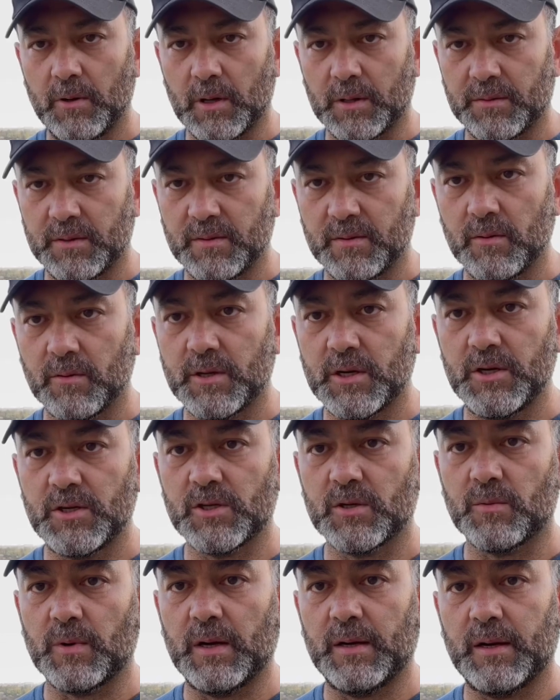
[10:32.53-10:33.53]
at this
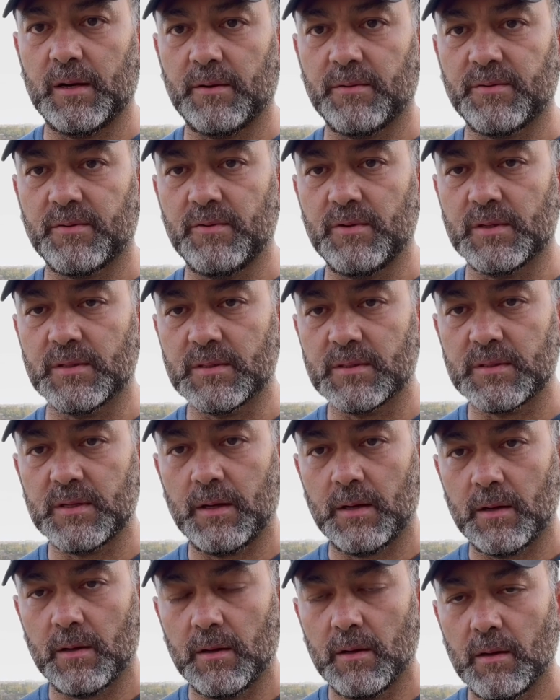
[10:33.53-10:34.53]
location right now so you can see
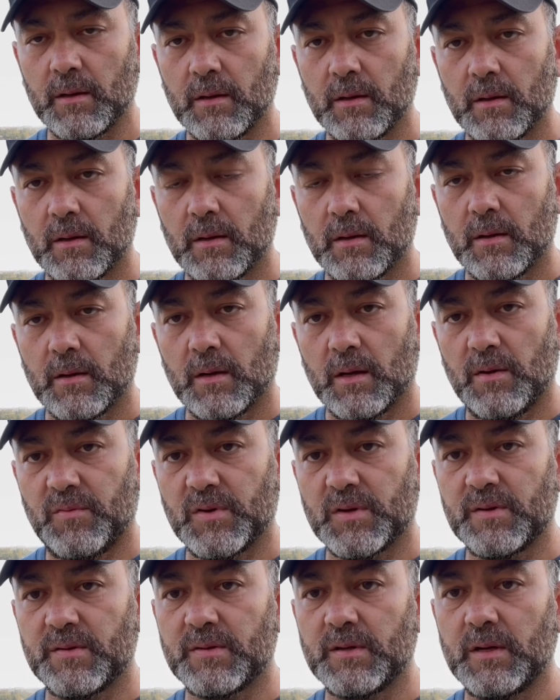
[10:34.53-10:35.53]
it. If you
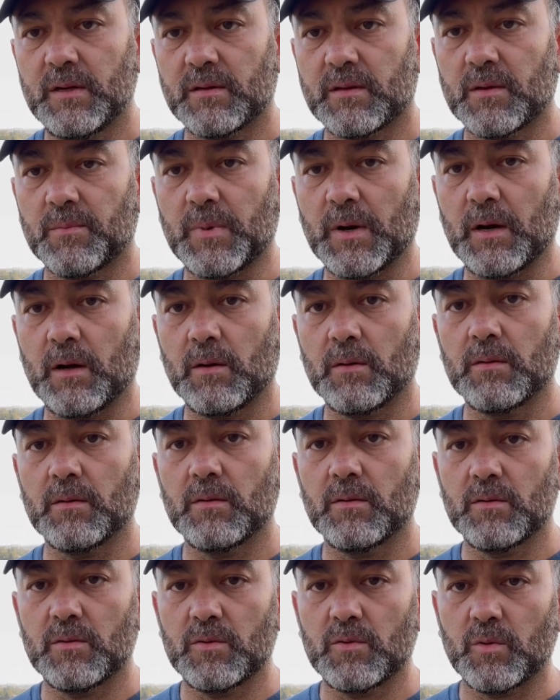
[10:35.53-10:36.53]
can see, it's about
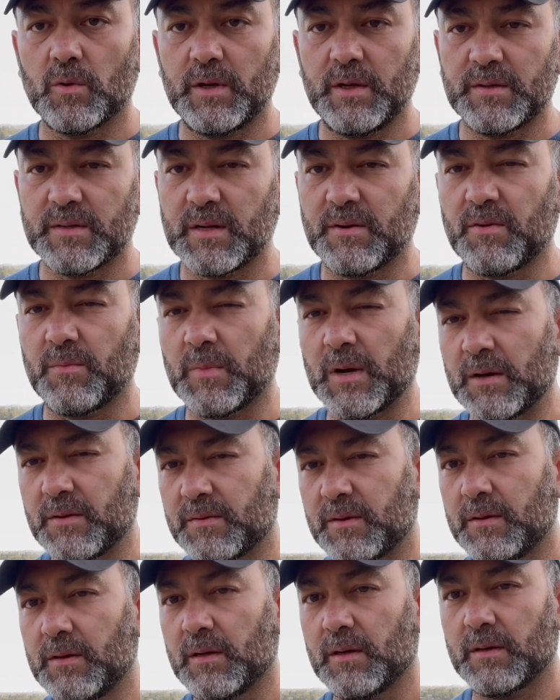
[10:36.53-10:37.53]
27 miles,
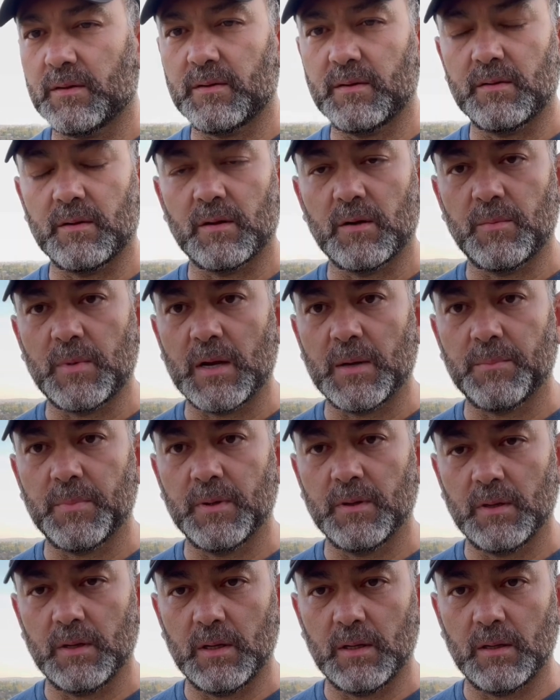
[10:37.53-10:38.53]
I think it says on the map,
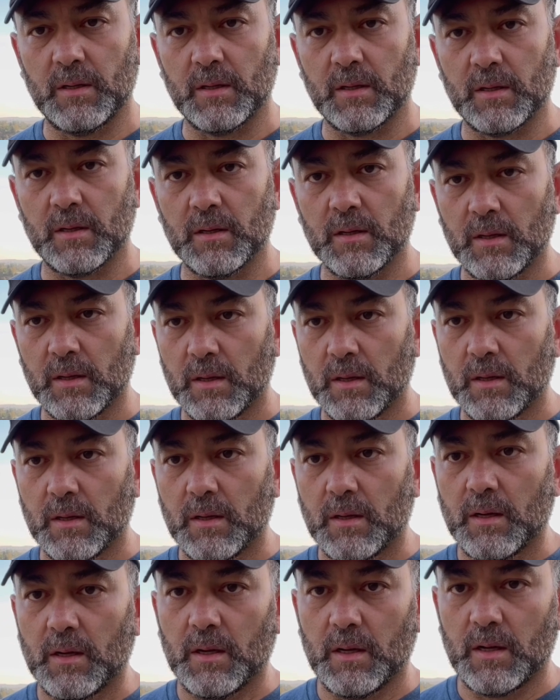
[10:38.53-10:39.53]
and then
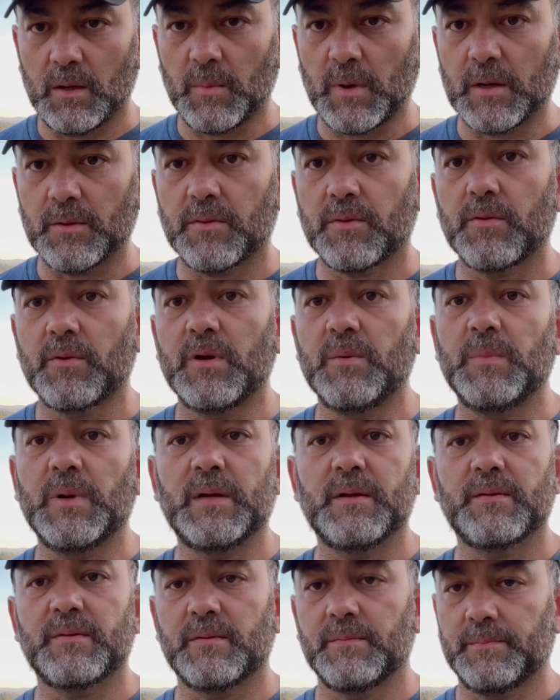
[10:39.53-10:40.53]
in about 30
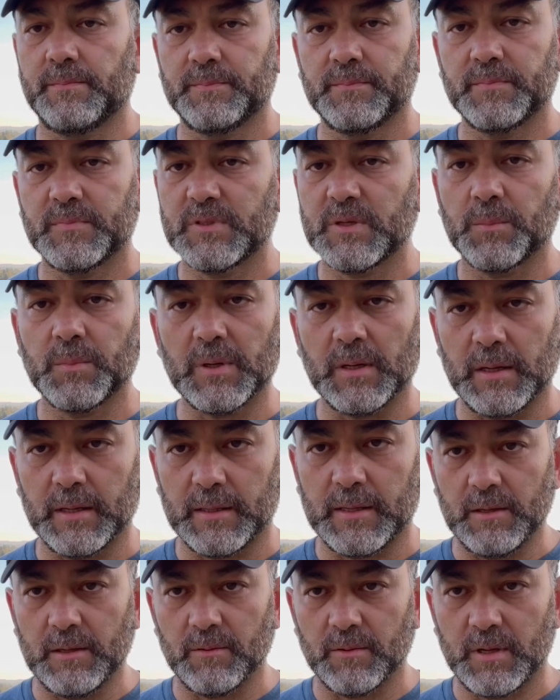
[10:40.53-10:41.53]
minutes, something like
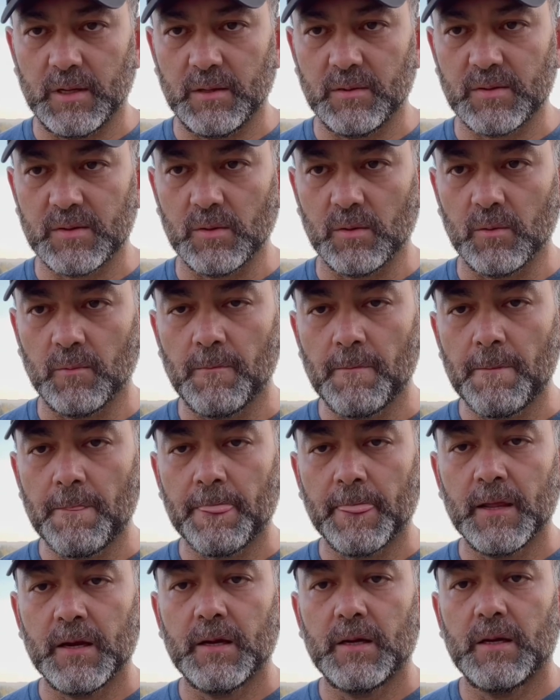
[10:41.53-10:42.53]
Okay, so
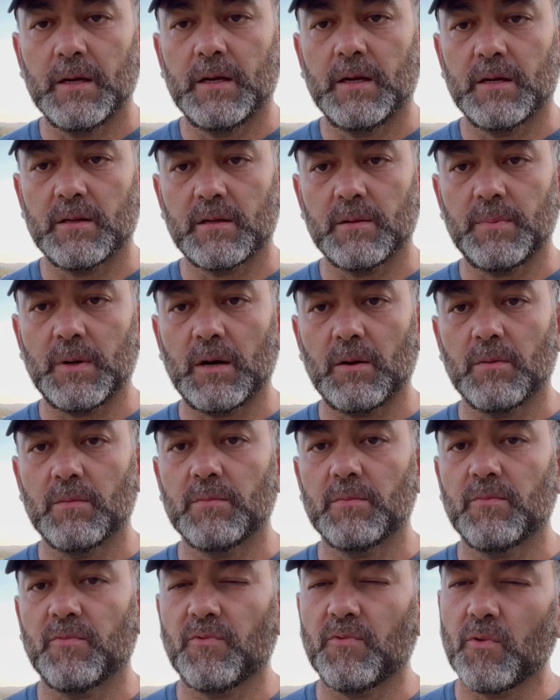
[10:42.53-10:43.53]
it's about
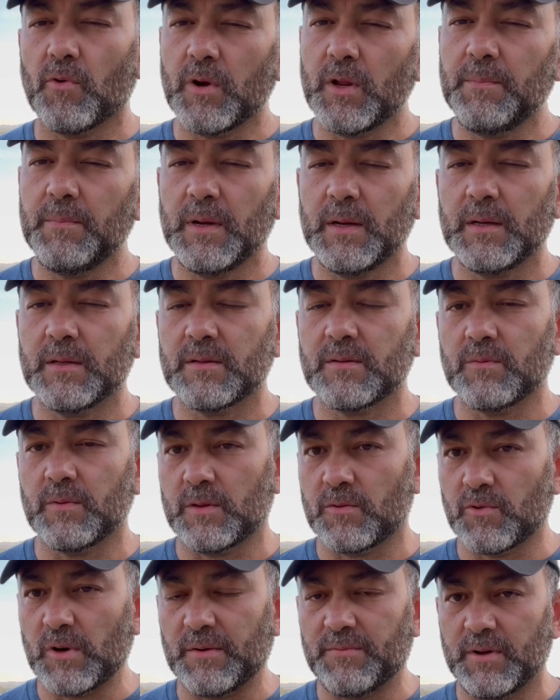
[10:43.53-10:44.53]
40 minutes
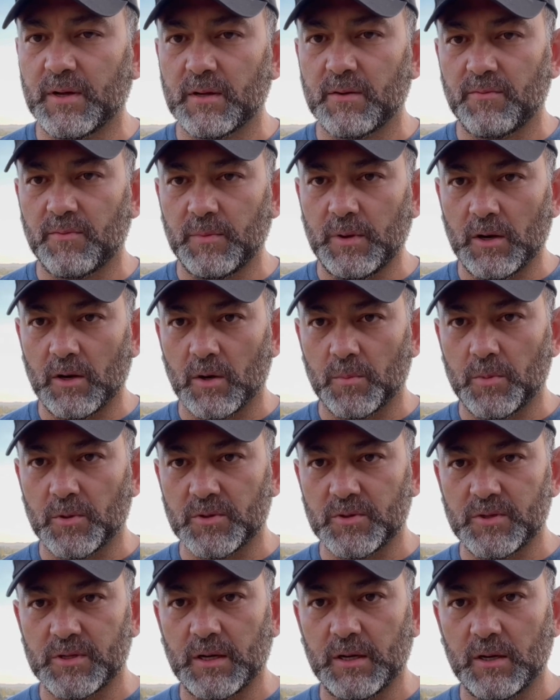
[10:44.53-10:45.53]
with traffic from the airport
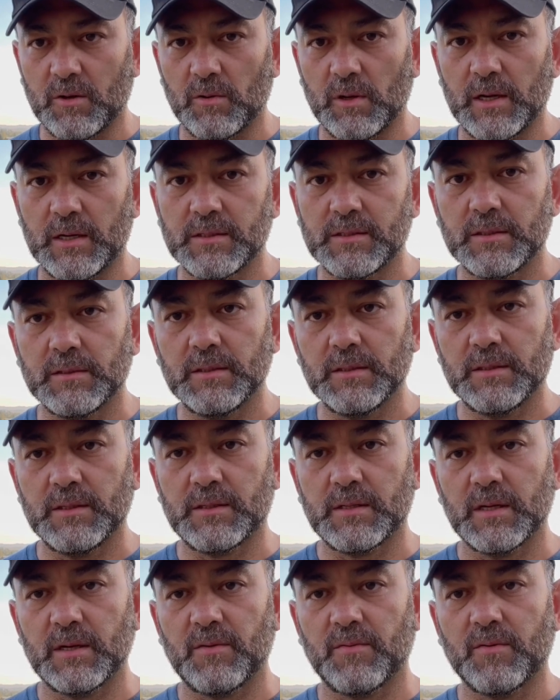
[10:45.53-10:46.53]
to San Nicolas.
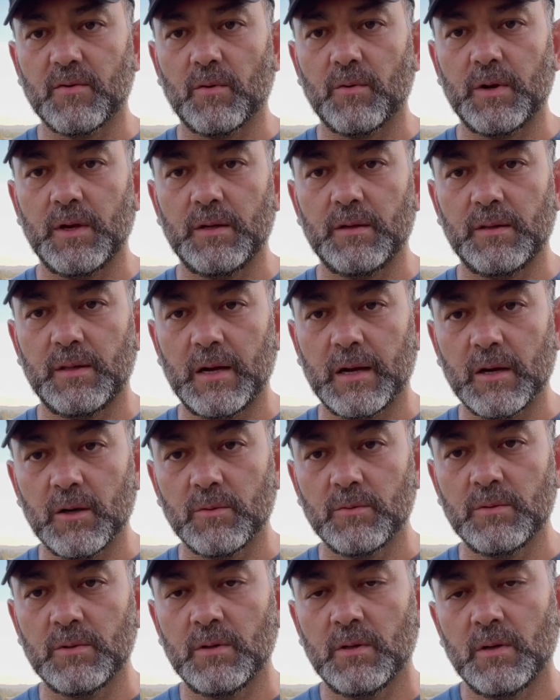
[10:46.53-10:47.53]
Instead of going
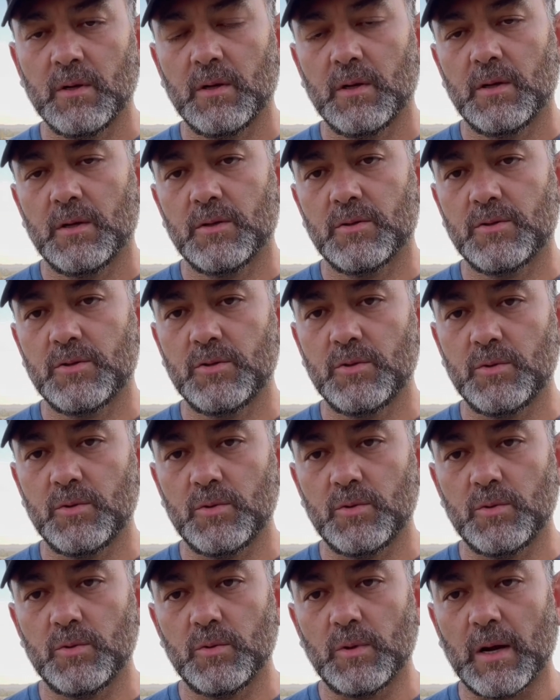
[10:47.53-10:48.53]
down
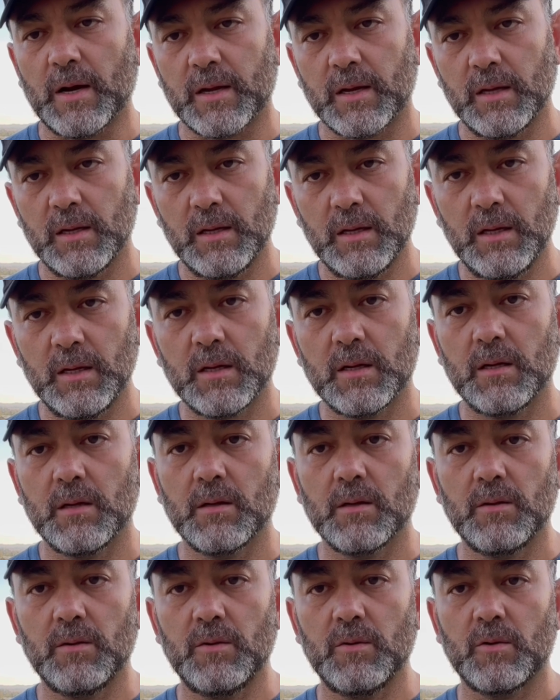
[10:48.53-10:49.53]
to Ajijic,
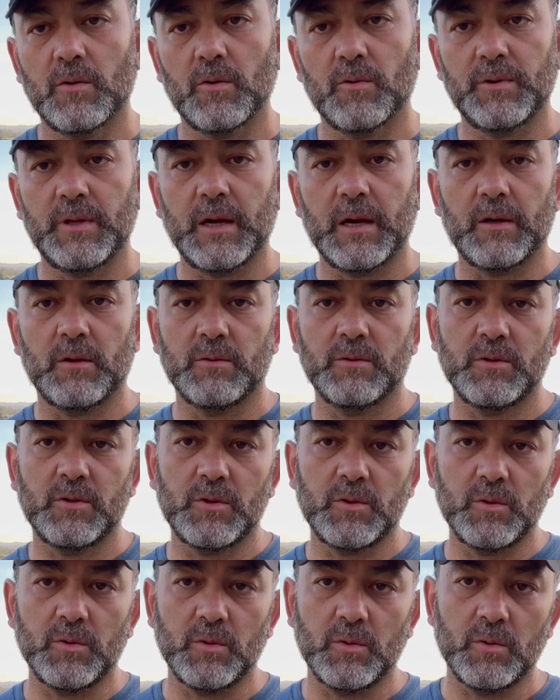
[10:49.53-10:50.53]
you go down
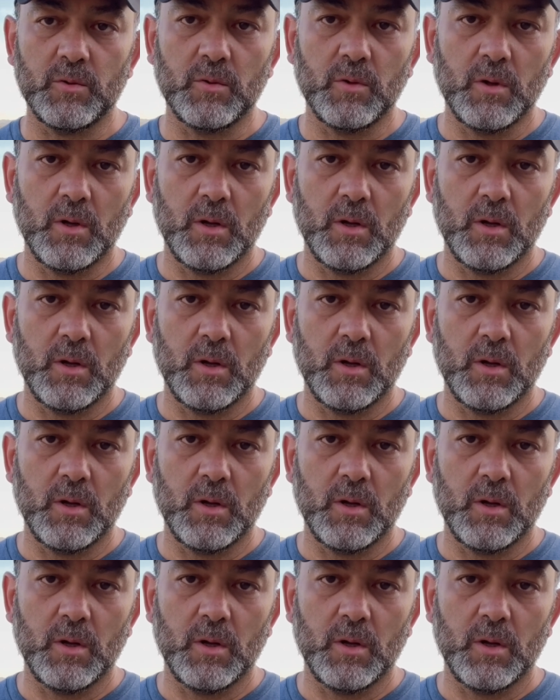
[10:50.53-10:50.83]
to